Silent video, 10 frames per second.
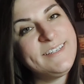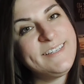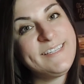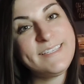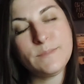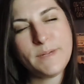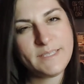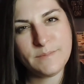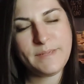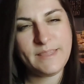this
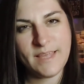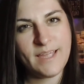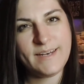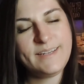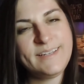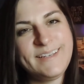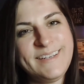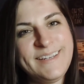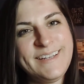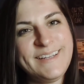must mean then
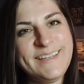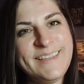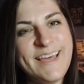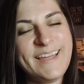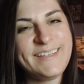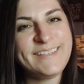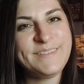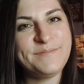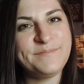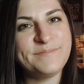that
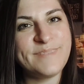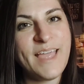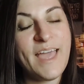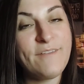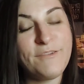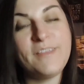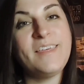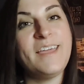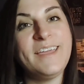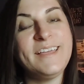
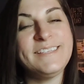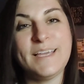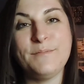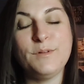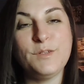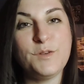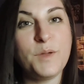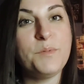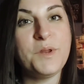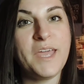everything is able to
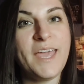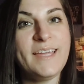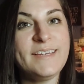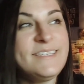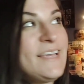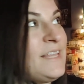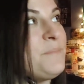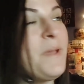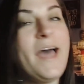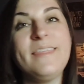communicate
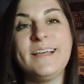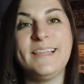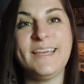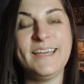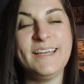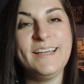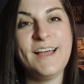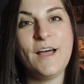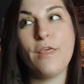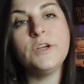telepathically.
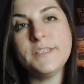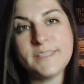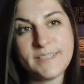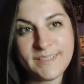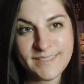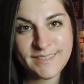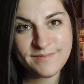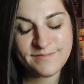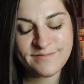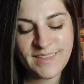For instance,
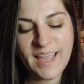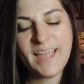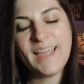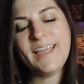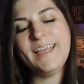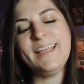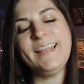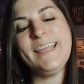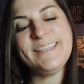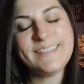
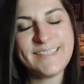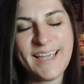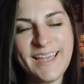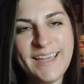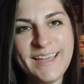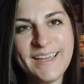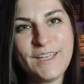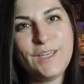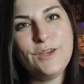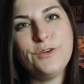let's say
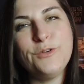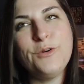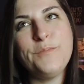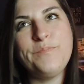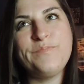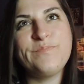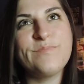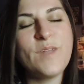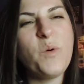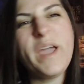you
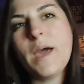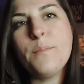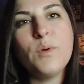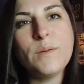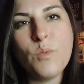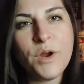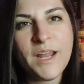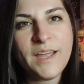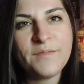wake up one morning